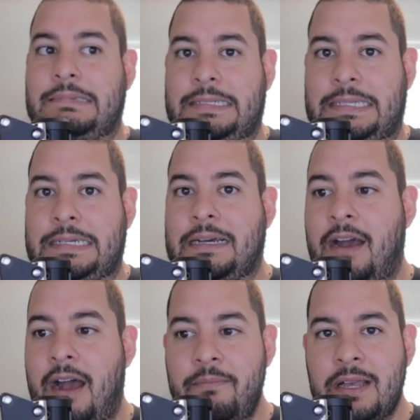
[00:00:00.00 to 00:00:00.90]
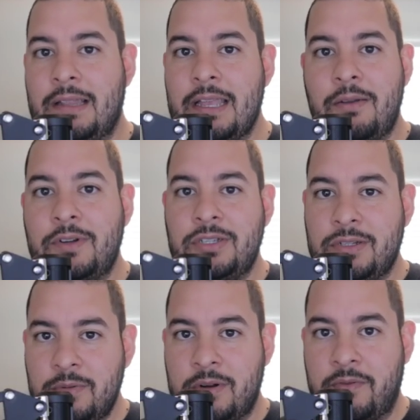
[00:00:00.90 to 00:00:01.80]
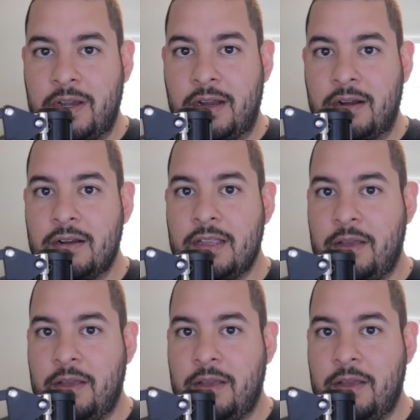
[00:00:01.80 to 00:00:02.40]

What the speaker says: yeah, I'm not liking what you're doing over here.